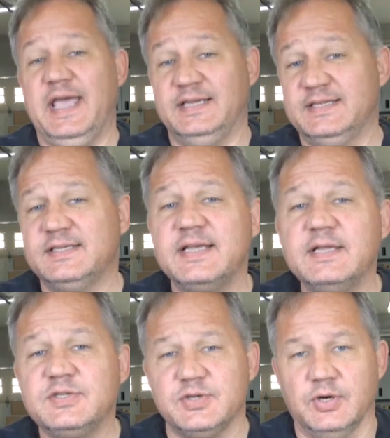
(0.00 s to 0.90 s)
a
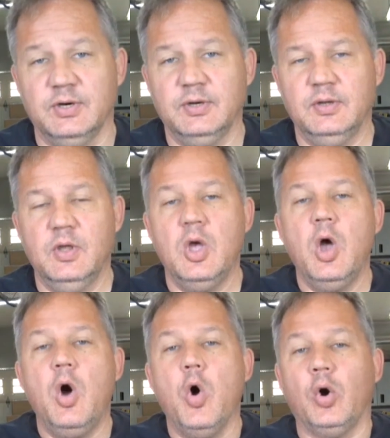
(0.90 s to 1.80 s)
sensor
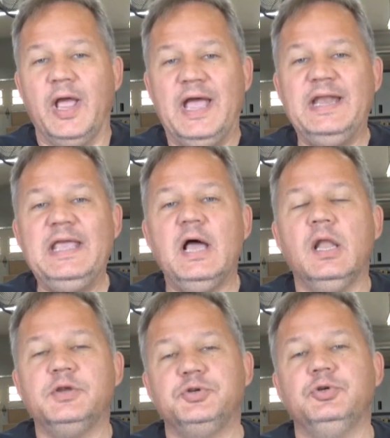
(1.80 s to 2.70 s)
or any
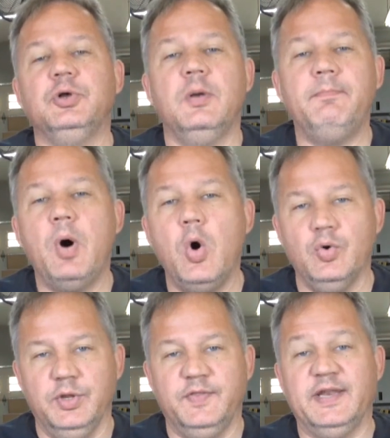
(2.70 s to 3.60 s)
electrical
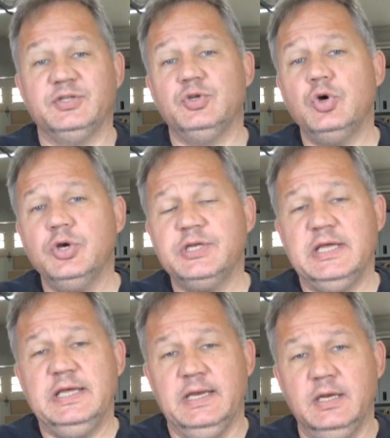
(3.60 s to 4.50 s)
component that is hooked
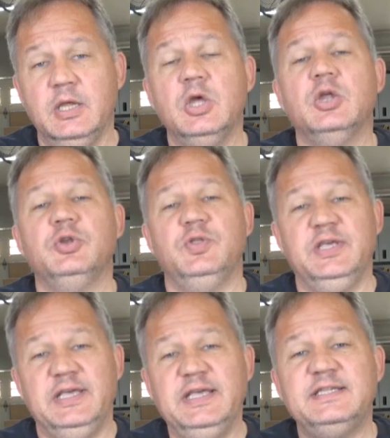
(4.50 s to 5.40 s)
in to
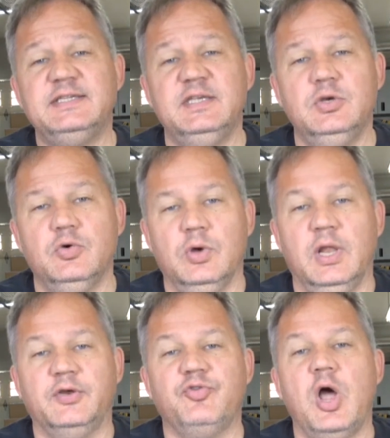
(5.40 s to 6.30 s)
the ECU,
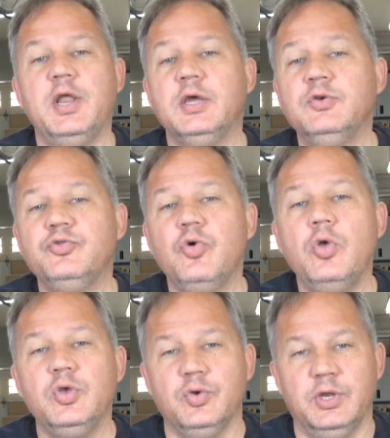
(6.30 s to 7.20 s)
electronic
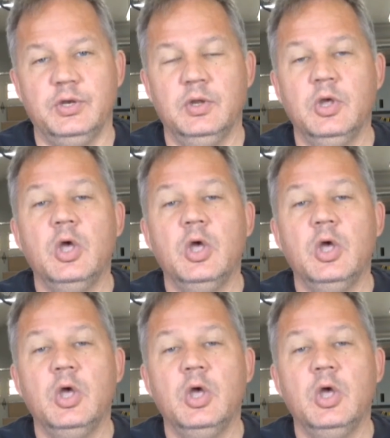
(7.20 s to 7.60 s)
control unit,